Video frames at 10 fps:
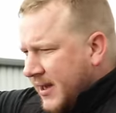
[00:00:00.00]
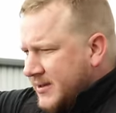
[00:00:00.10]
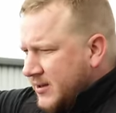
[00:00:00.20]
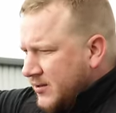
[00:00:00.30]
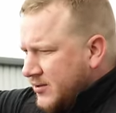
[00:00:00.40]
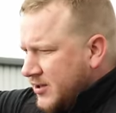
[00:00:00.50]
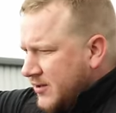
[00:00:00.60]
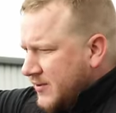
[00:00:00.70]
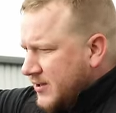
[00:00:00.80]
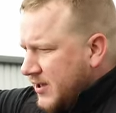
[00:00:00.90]
Has it got
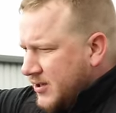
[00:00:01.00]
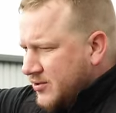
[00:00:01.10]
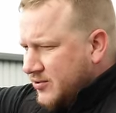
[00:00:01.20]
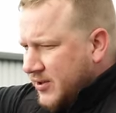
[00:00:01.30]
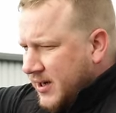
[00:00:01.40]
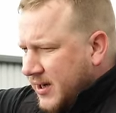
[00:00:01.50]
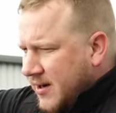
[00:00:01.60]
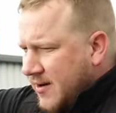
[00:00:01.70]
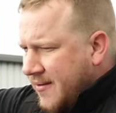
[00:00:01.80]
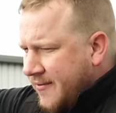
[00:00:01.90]
service history?
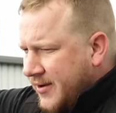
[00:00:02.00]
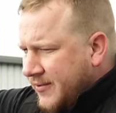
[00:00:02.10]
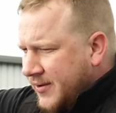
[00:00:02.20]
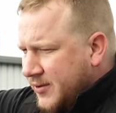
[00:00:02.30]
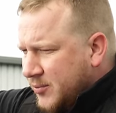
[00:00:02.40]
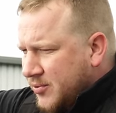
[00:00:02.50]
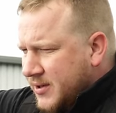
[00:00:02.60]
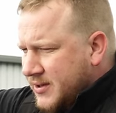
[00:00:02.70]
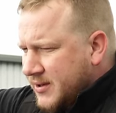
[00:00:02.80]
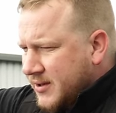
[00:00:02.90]
V5 not
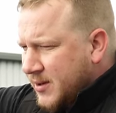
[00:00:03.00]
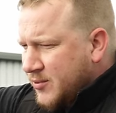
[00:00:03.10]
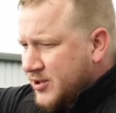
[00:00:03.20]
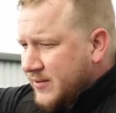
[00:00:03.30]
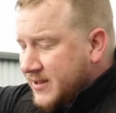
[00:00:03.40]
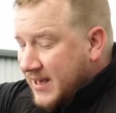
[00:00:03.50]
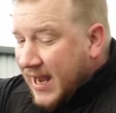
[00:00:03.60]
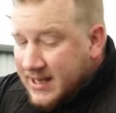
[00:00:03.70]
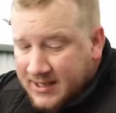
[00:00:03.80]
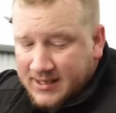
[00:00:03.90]
present. Number of services,
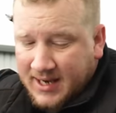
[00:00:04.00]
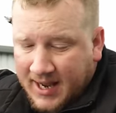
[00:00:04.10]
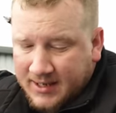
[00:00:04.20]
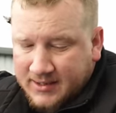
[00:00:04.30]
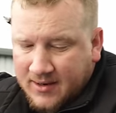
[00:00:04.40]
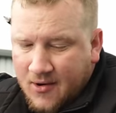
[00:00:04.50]
8. Yes, it has.